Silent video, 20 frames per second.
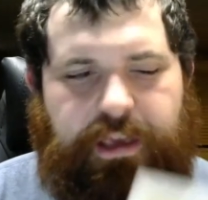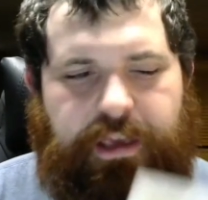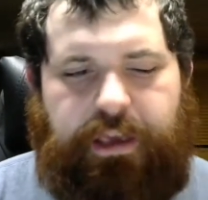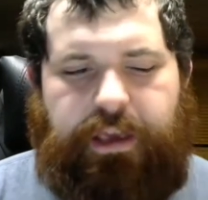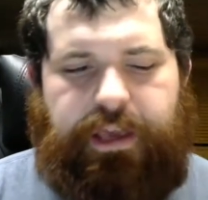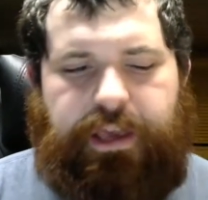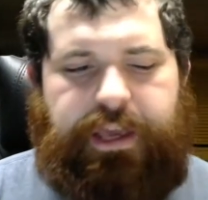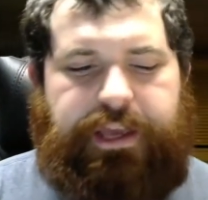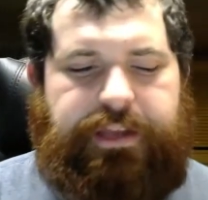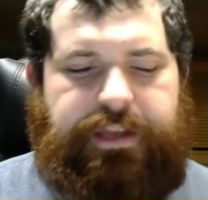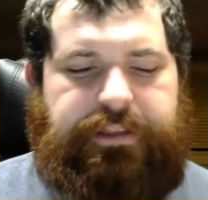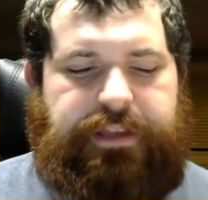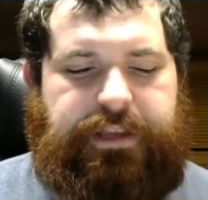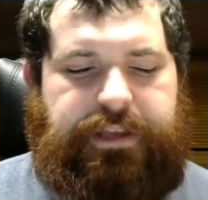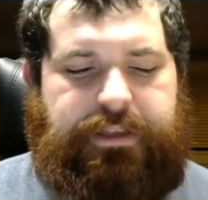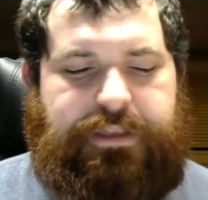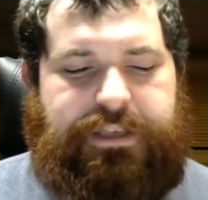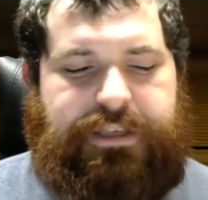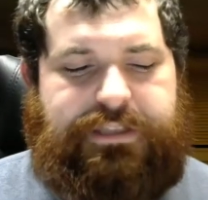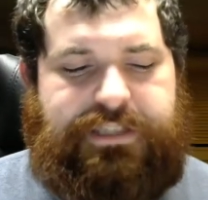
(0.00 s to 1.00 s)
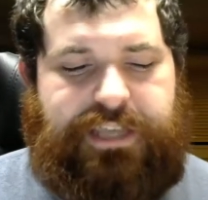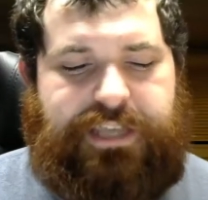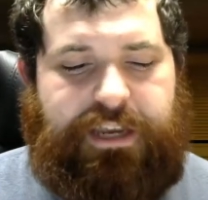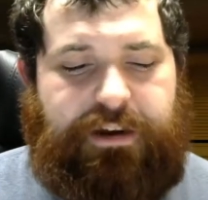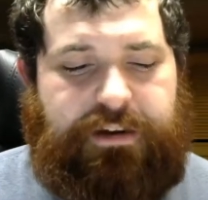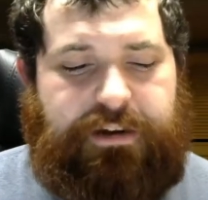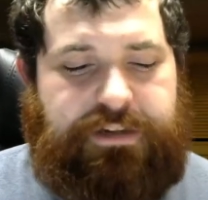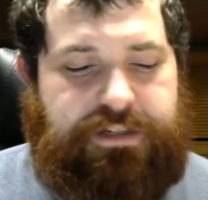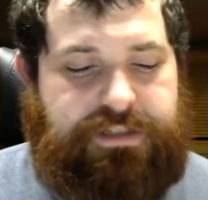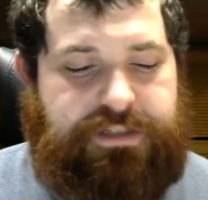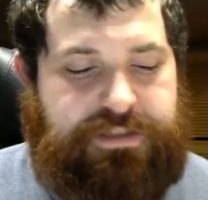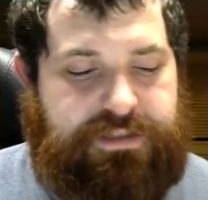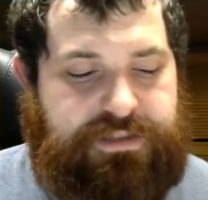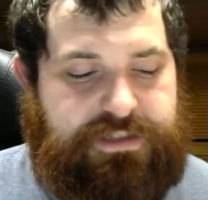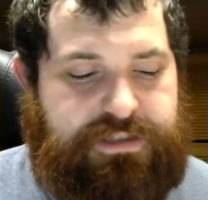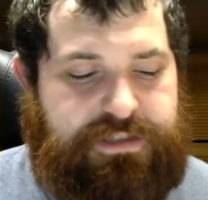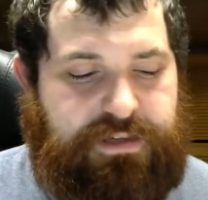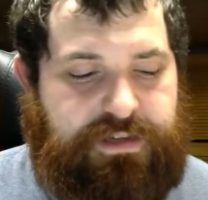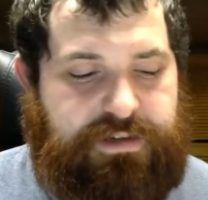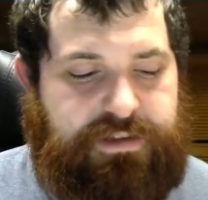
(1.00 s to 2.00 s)
and like these characters
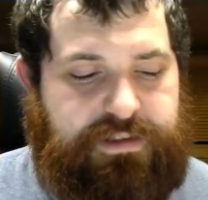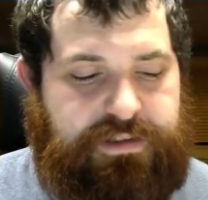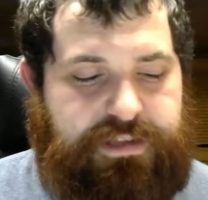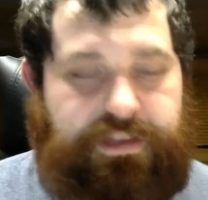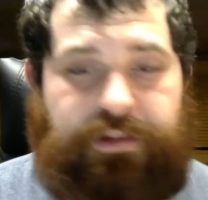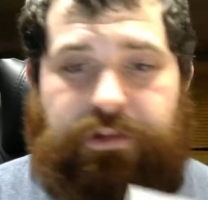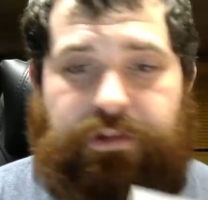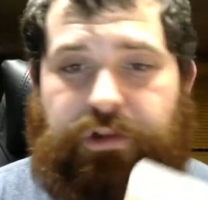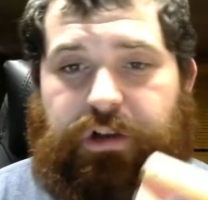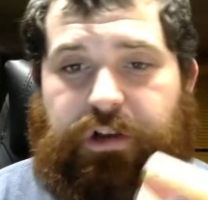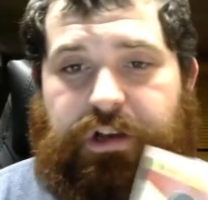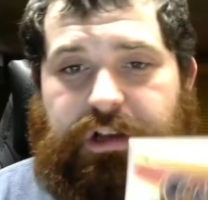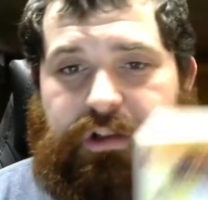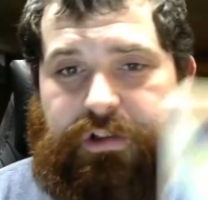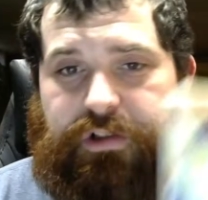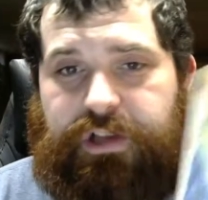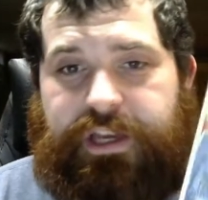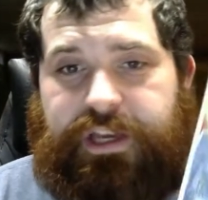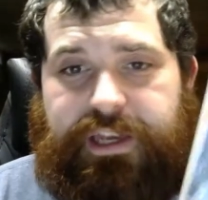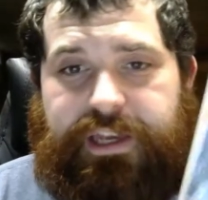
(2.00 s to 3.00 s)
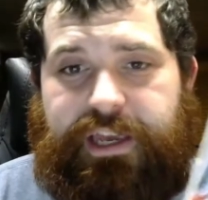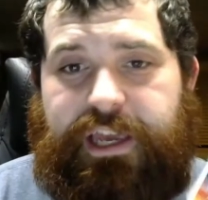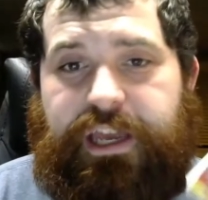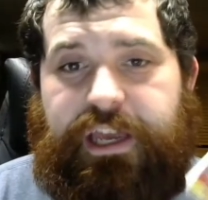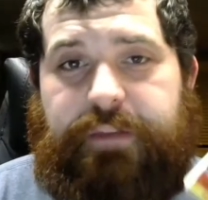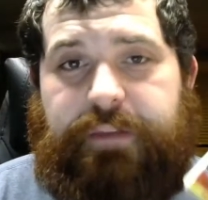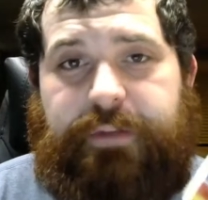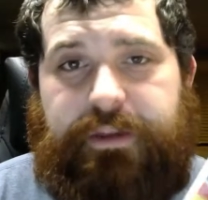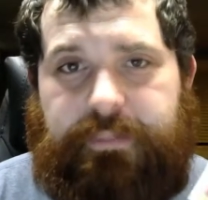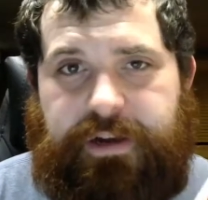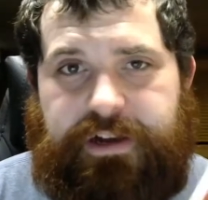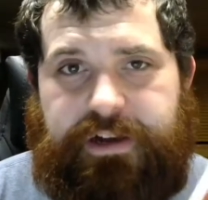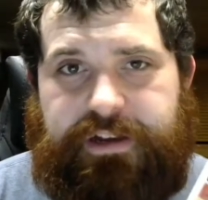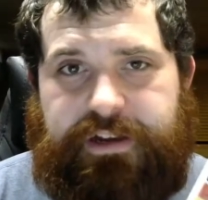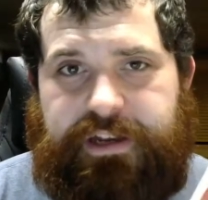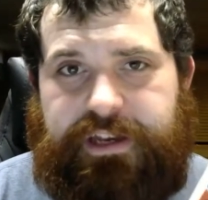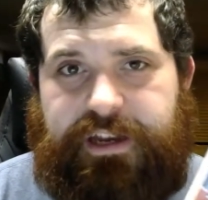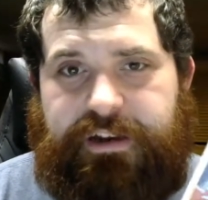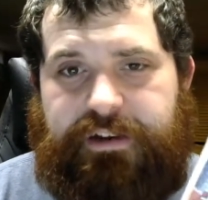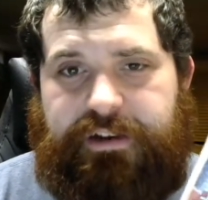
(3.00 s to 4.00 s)
certainly look like anime
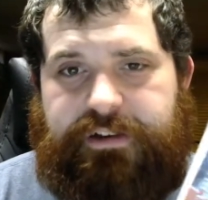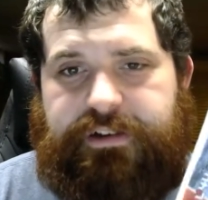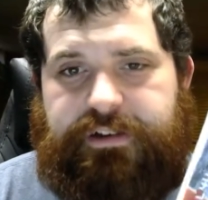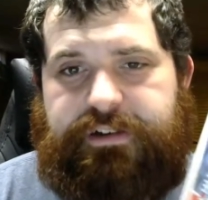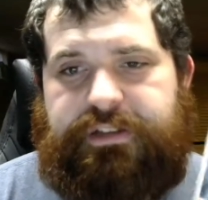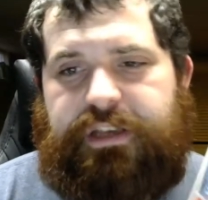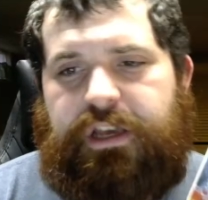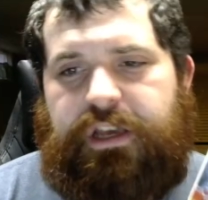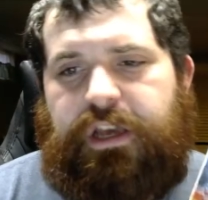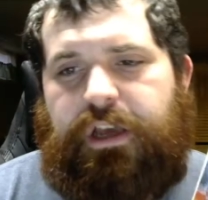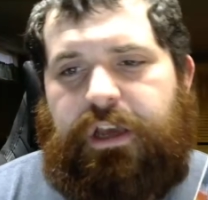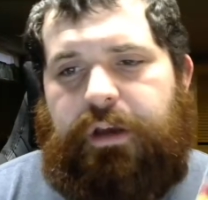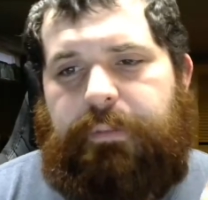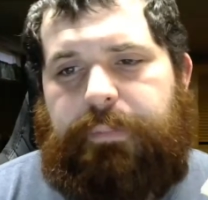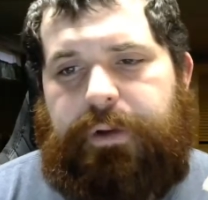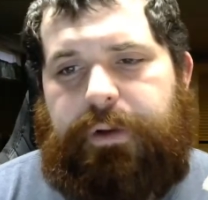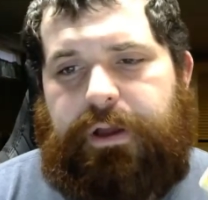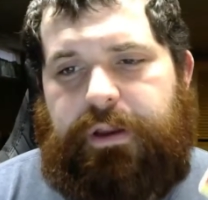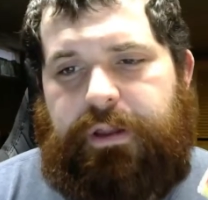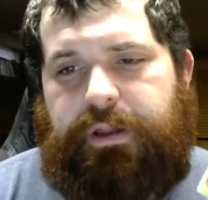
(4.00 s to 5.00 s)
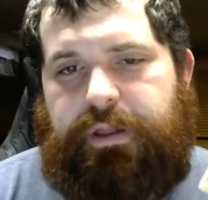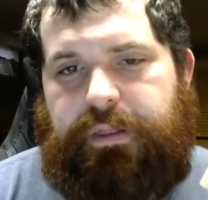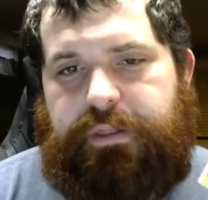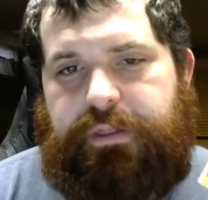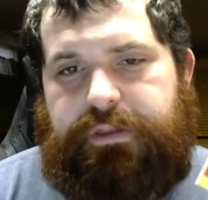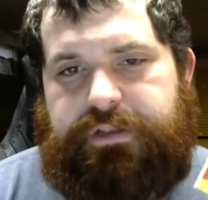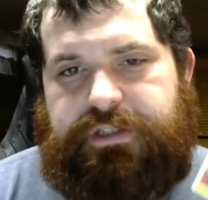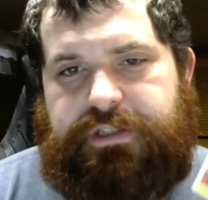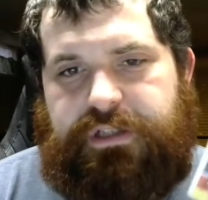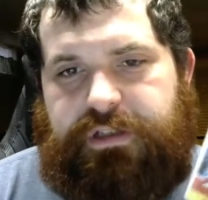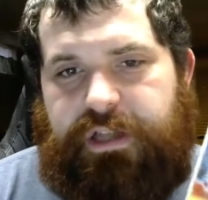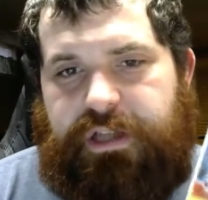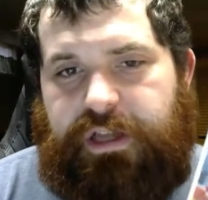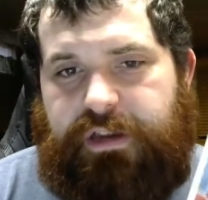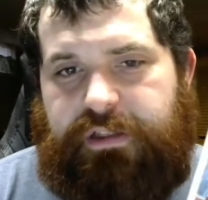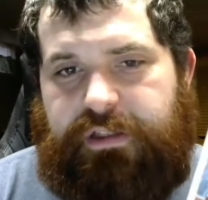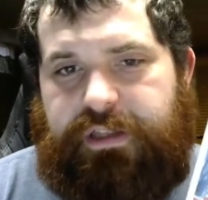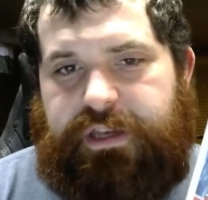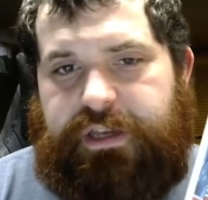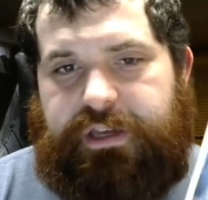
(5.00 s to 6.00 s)
manga characters. But there's a lot
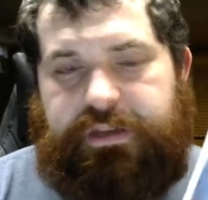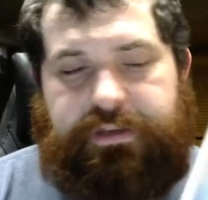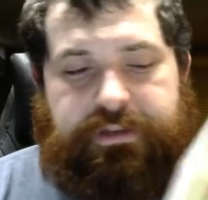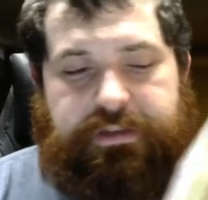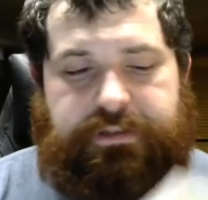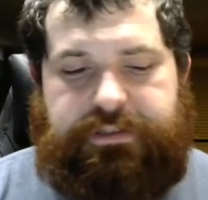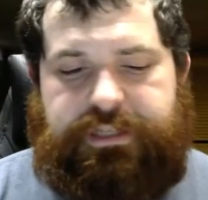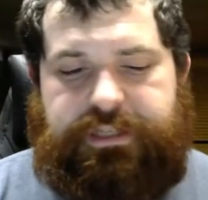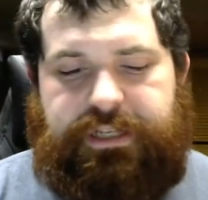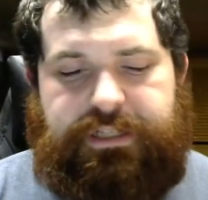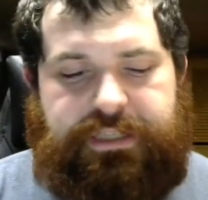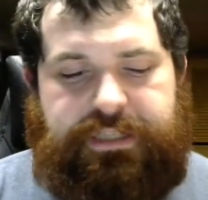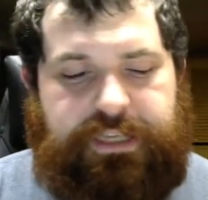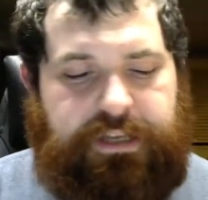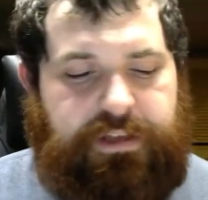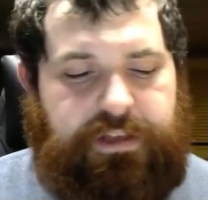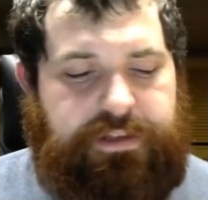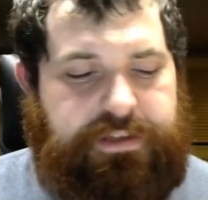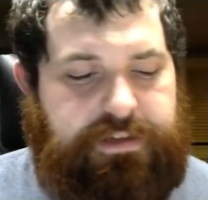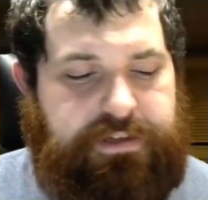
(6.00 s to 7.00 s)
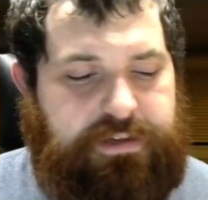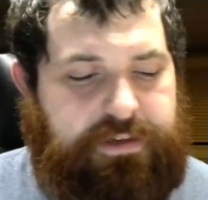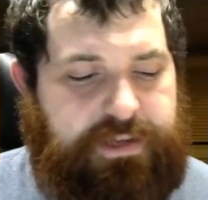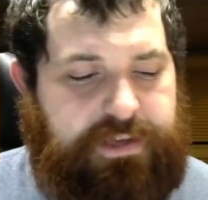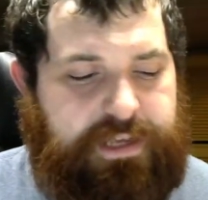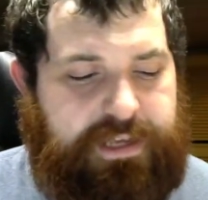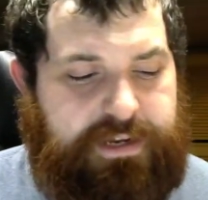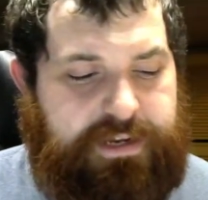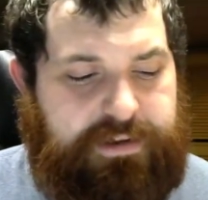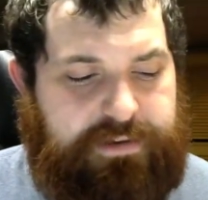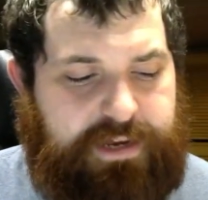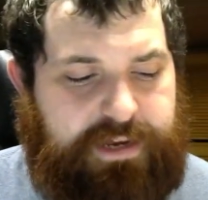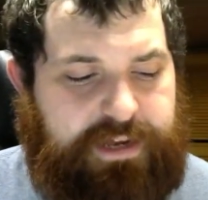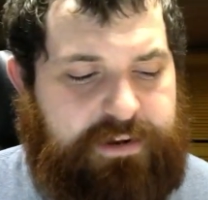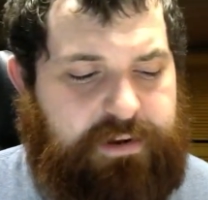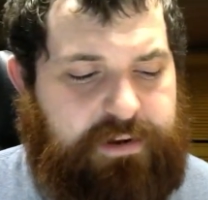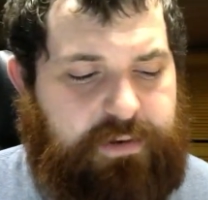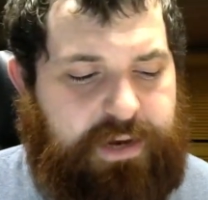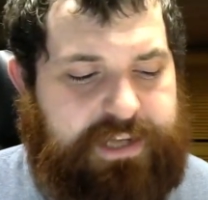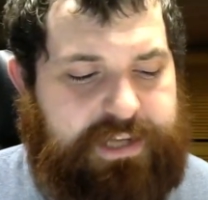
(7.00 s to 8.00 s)
of like detail into it, and I
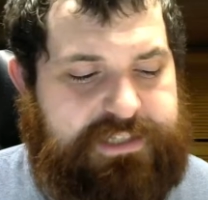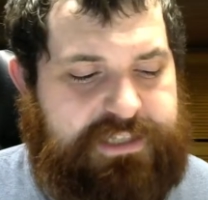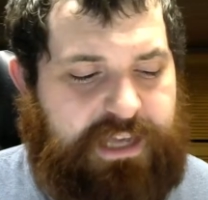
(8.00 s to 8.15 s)
don't know.